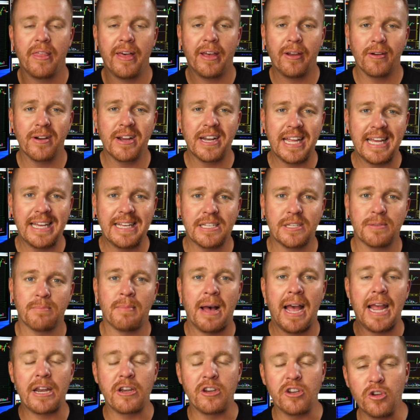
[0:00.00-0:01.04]
There it is,
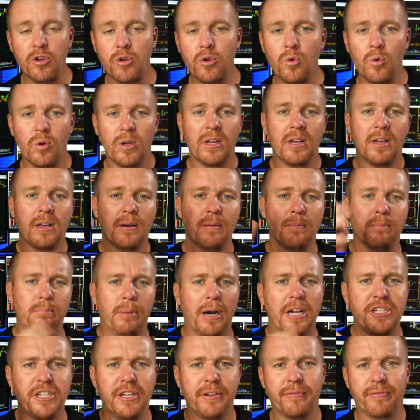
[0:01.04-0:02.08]
my new
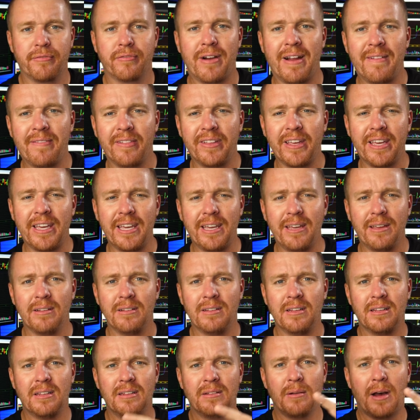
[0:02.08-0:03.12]
budget-friendly,
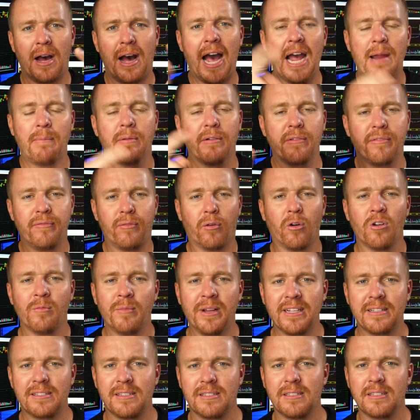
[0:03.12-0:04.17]

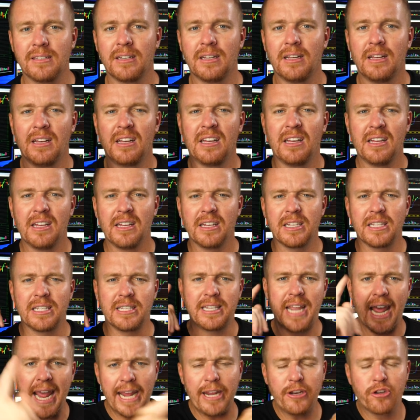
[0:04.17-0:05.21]
high-performance
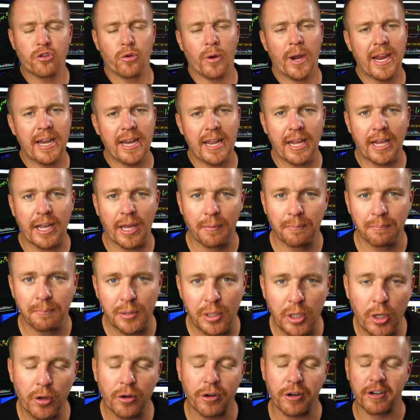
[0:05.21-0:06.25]
day trading
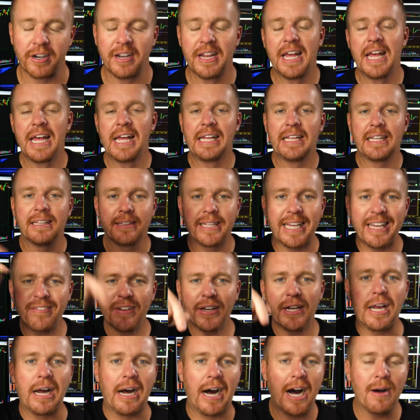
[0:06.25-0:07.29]
computer. Leave a
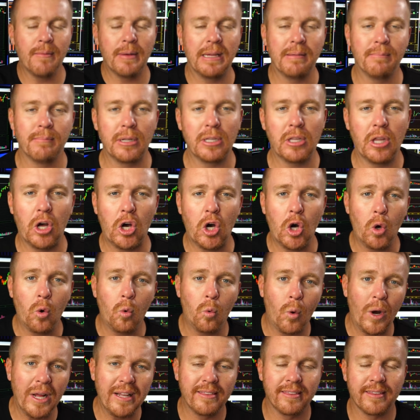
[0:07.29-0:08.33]
comment below,
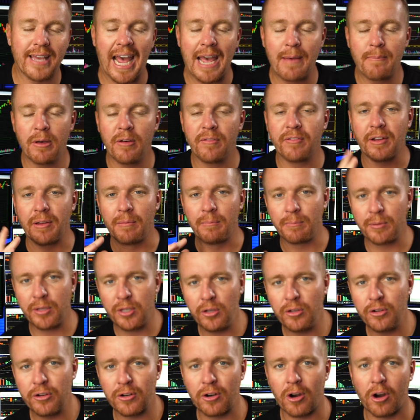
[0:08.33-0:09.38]
what type of
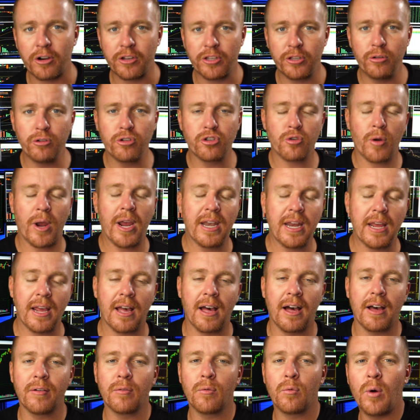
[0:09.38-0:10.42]
computer are you trading
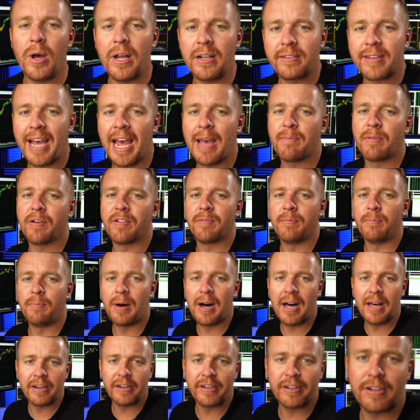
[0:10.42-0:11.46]
on? What type of
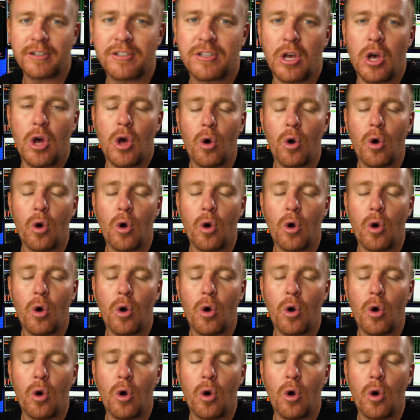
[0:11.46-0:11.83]
monitors?